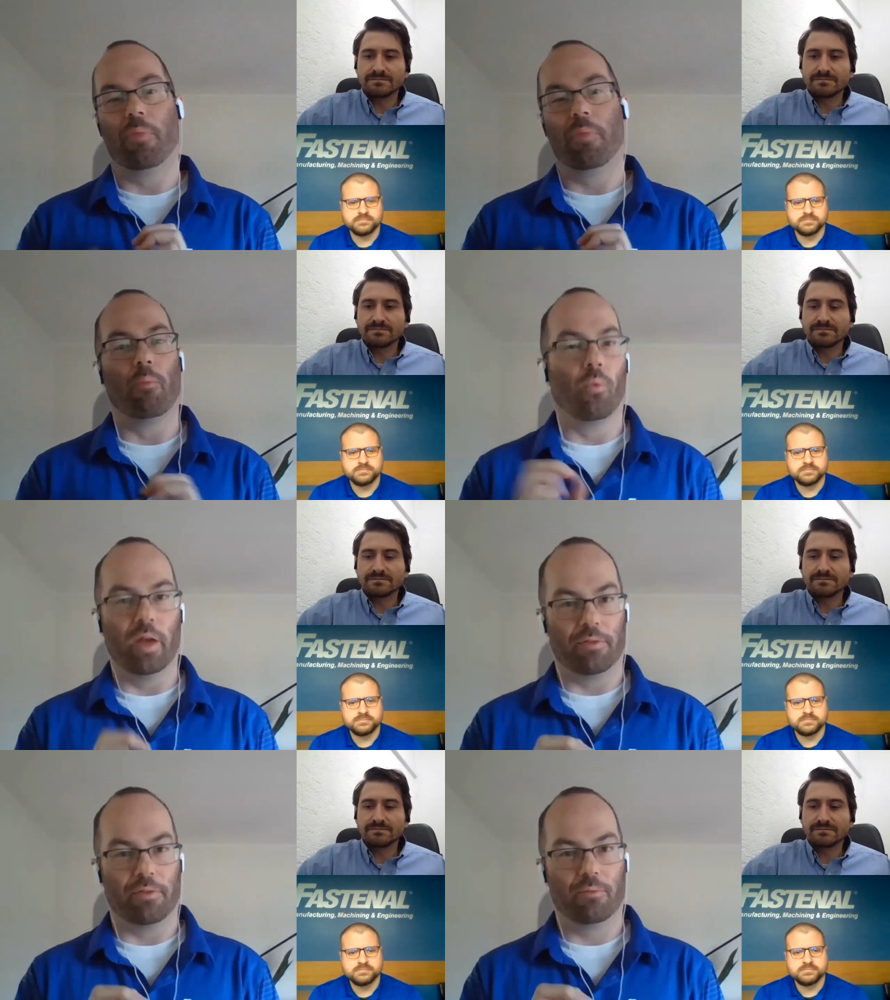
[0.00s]
Speaker 1: help
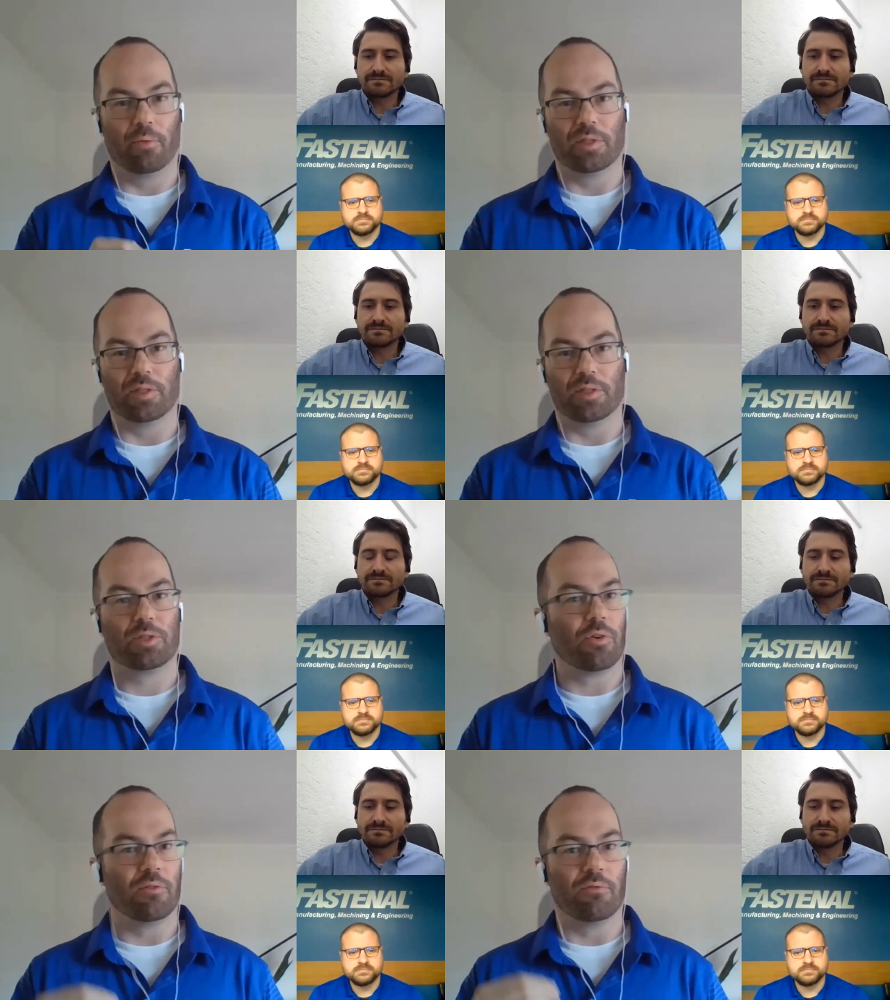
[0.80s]
them with? Was it a
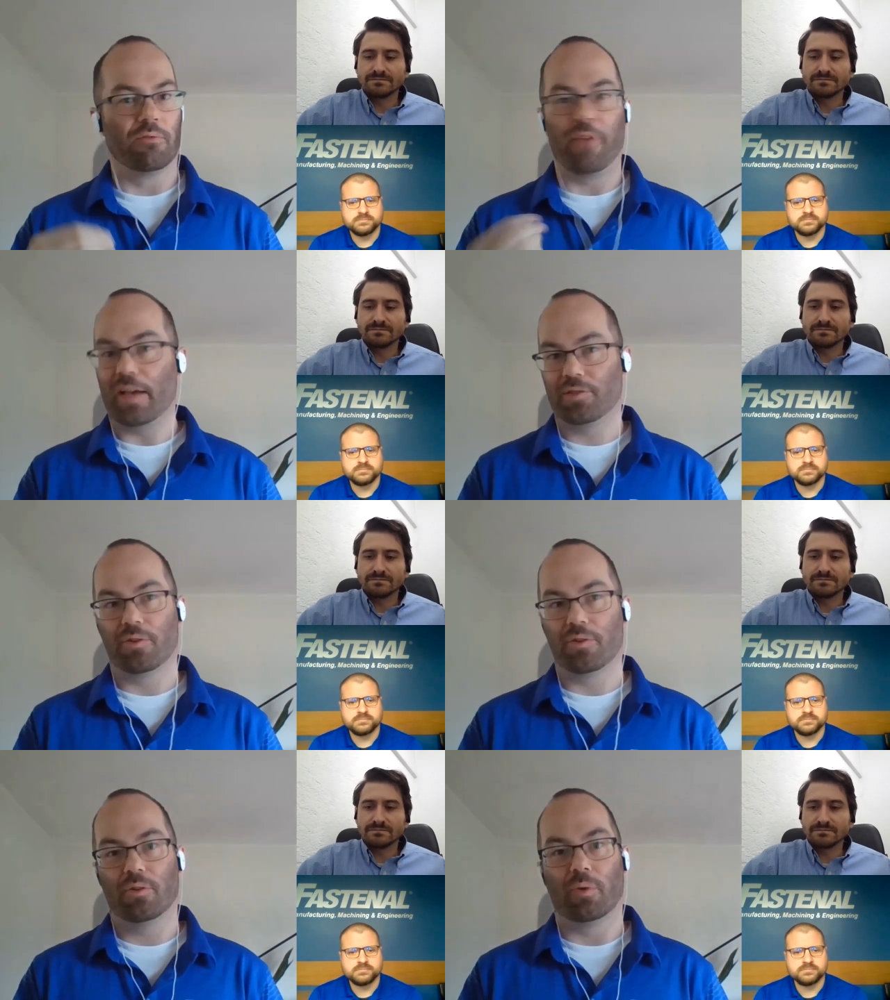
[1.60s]
certain
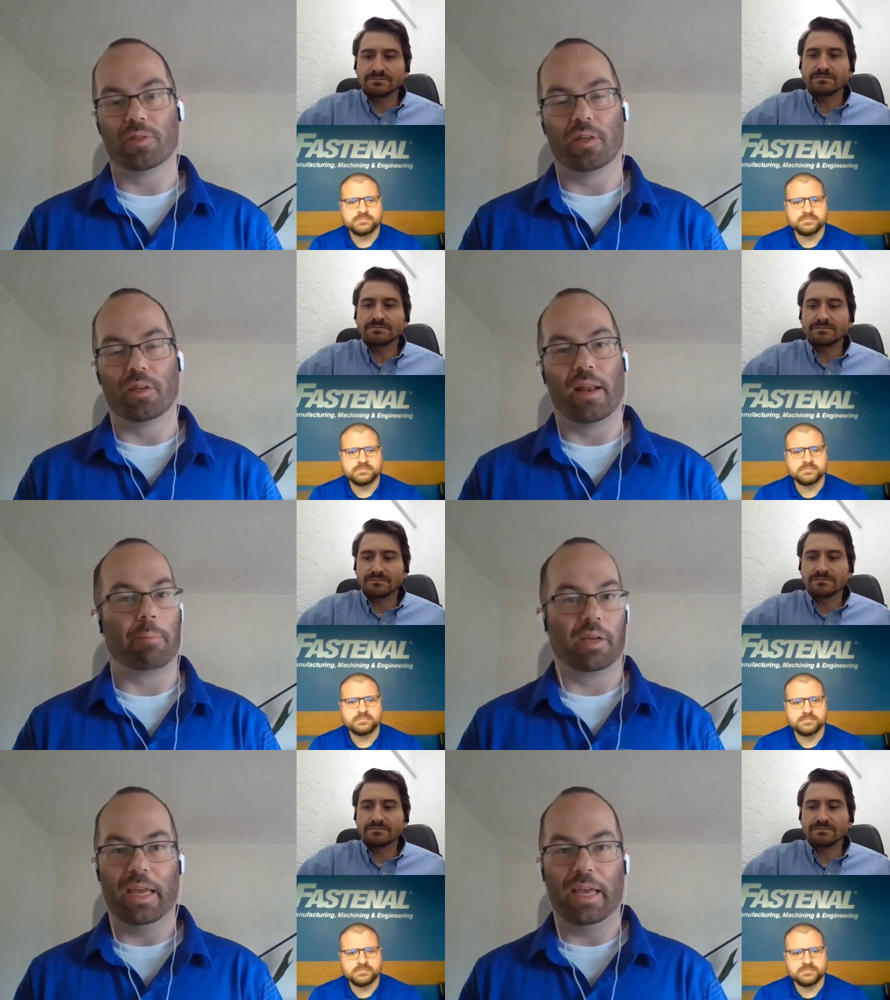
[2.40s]
fastener? Was it an
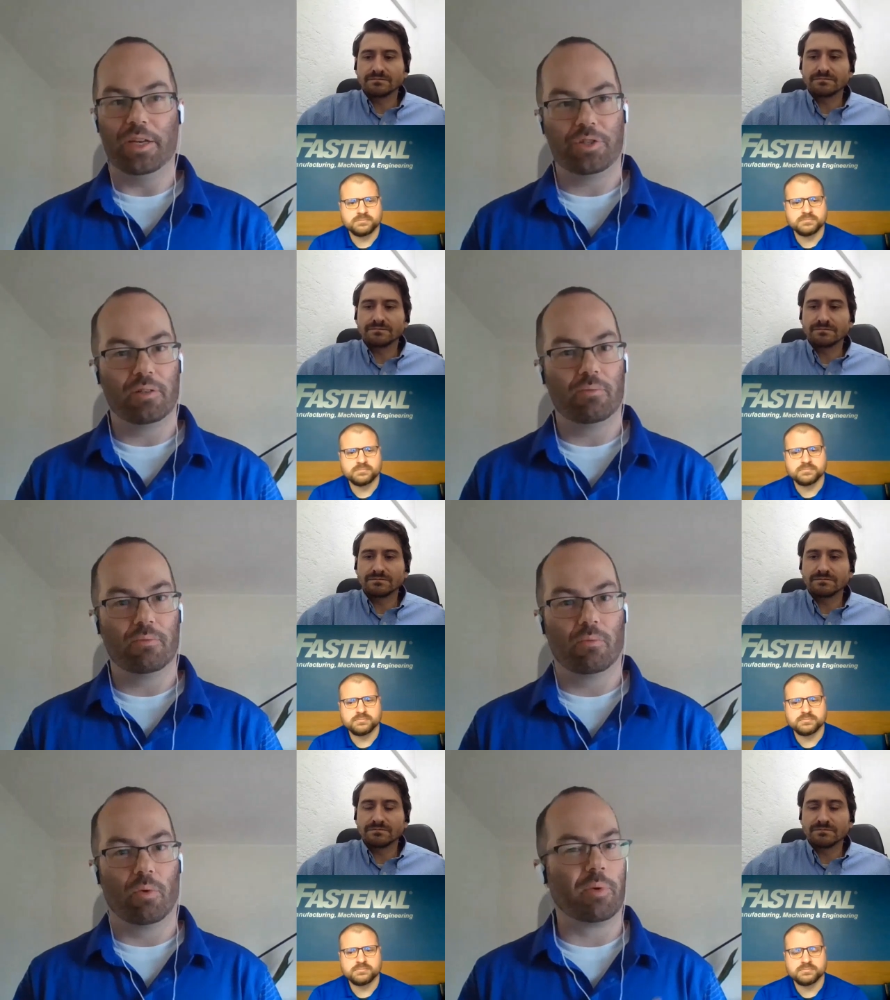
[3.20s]

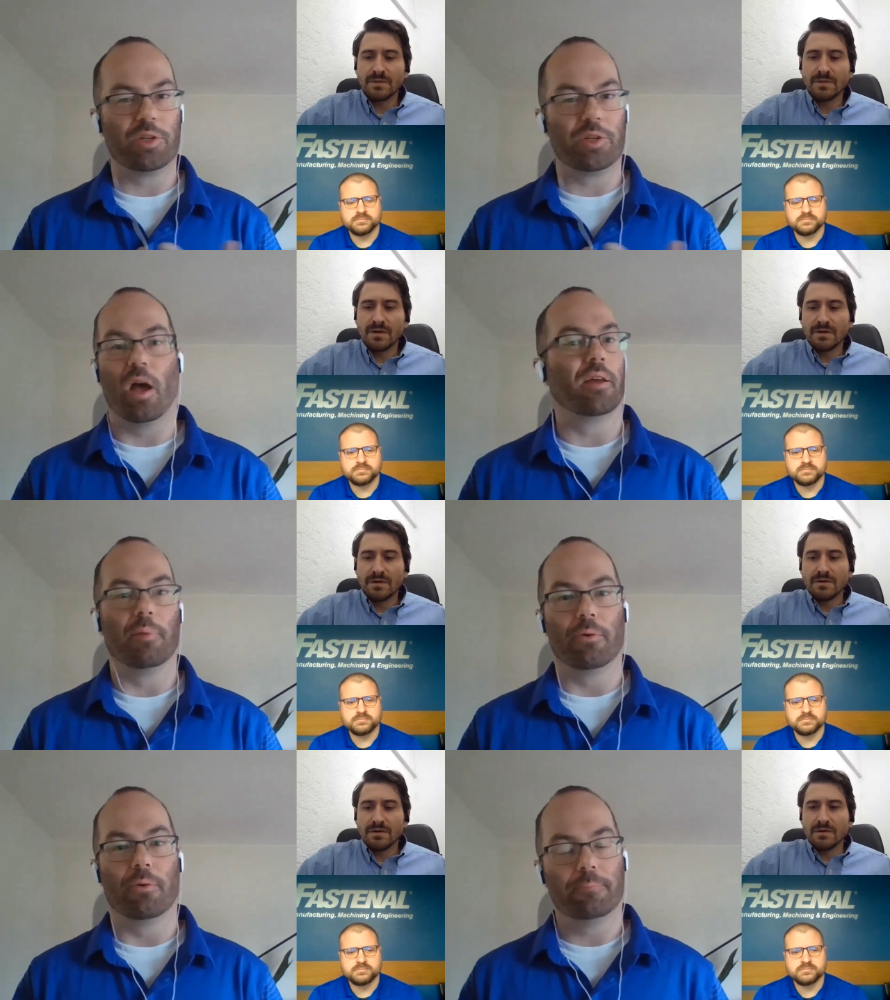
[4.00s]
application? What are we
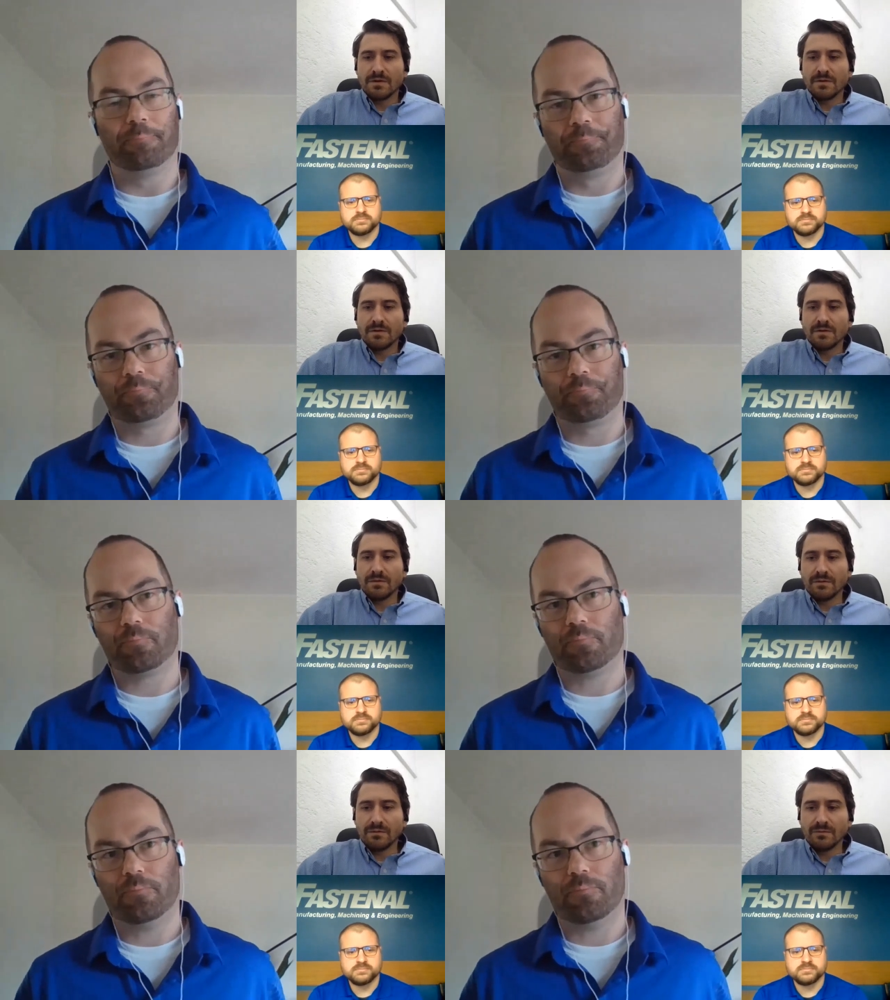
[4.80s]
talking about?
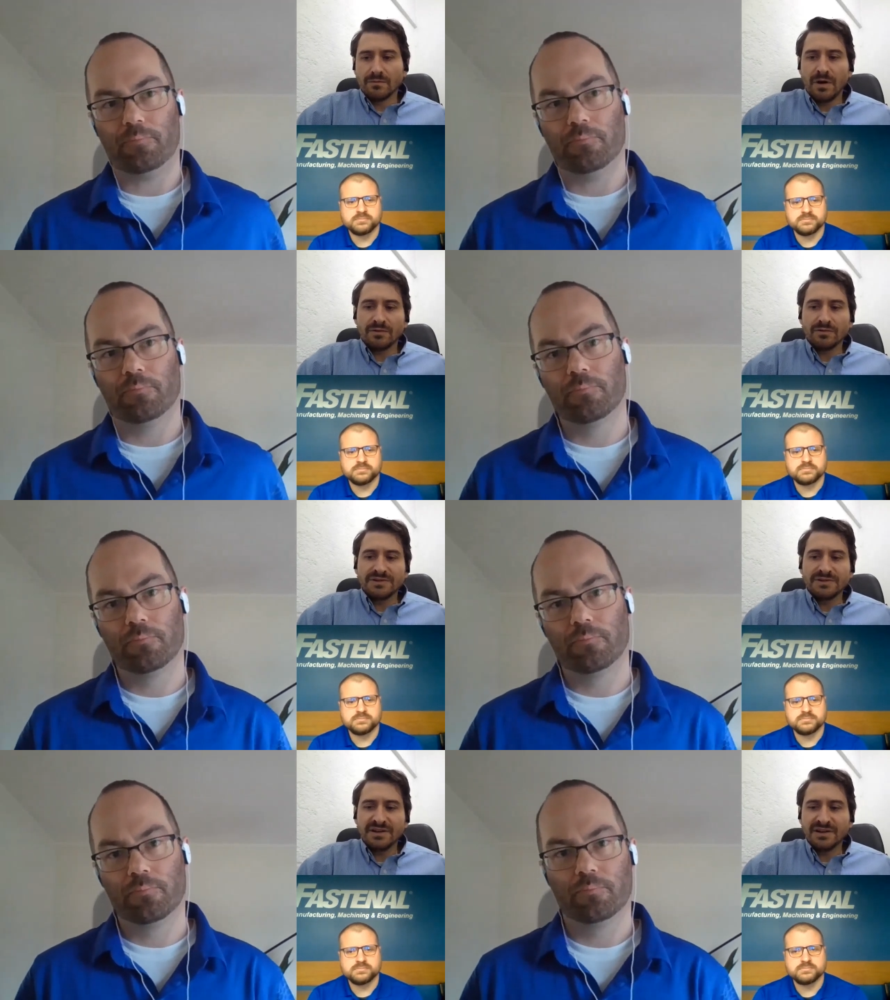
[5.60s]
Speaker 2: Well,
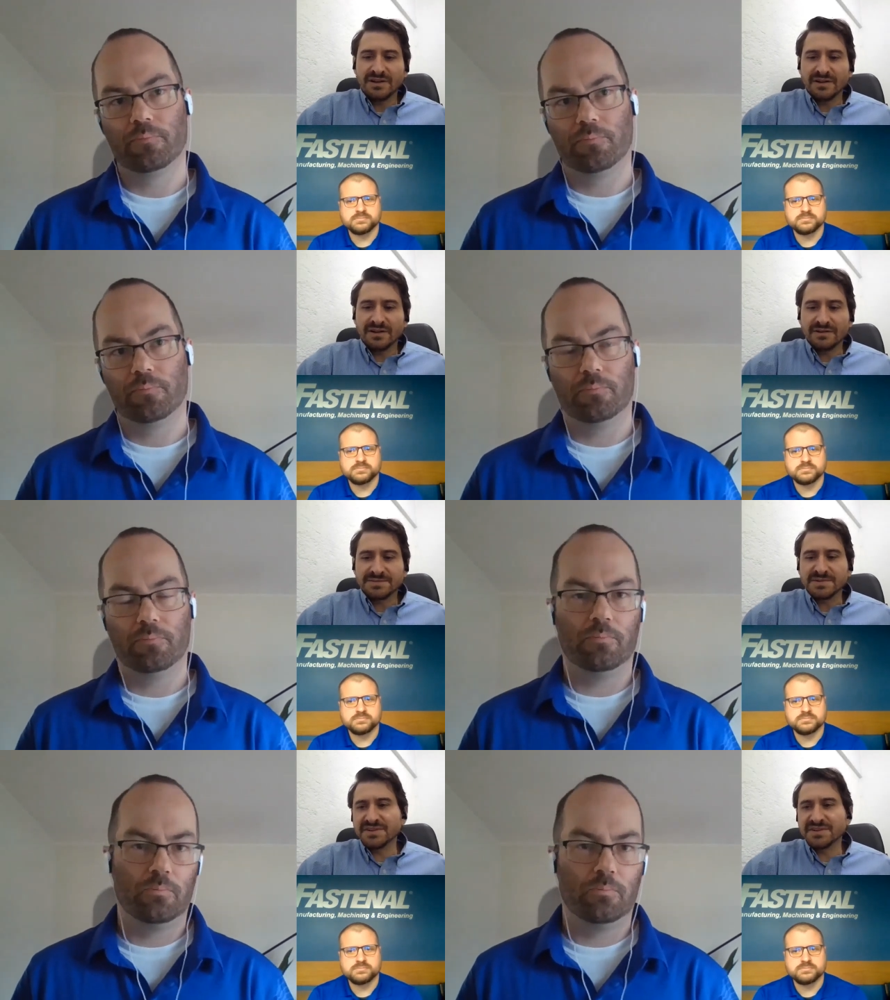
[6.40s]
the
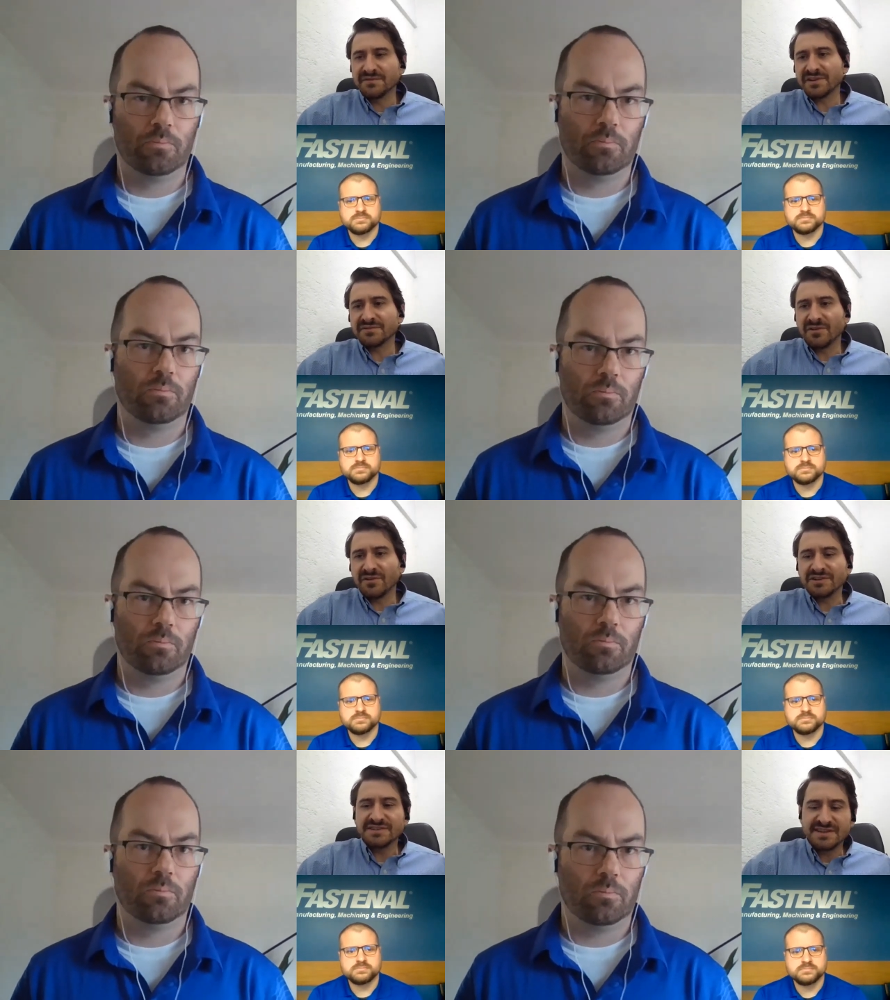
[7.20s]
specific
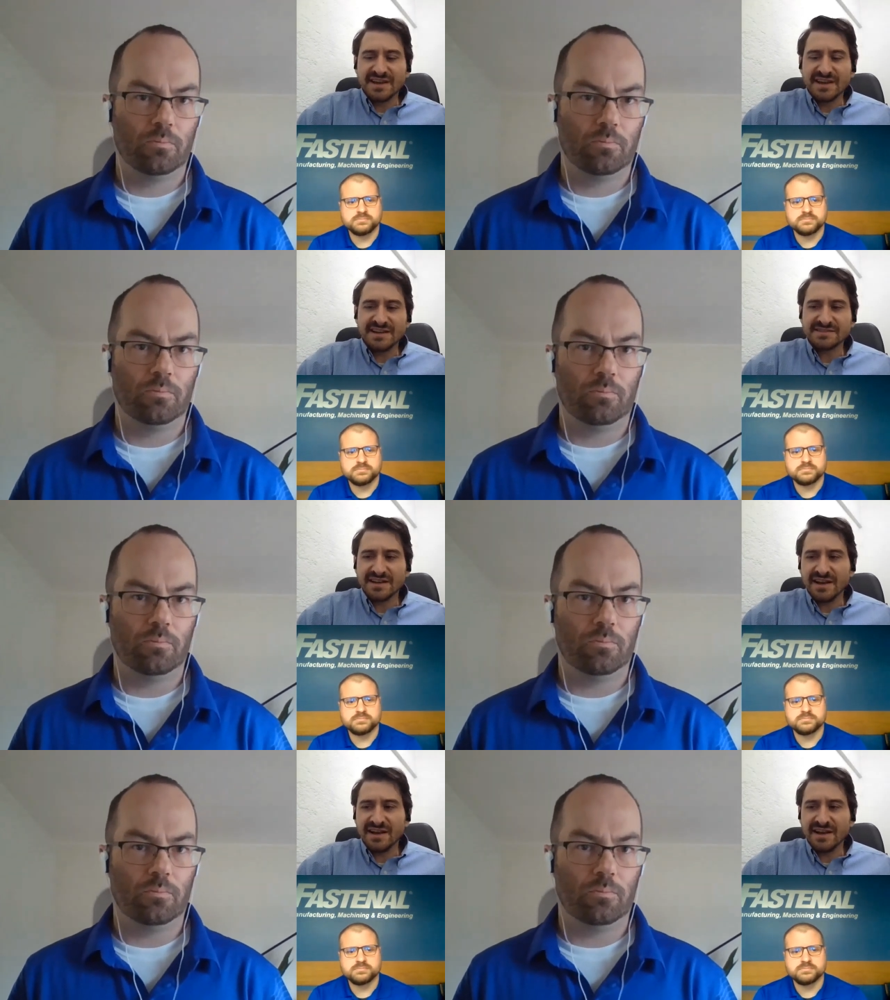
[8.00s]
for this case,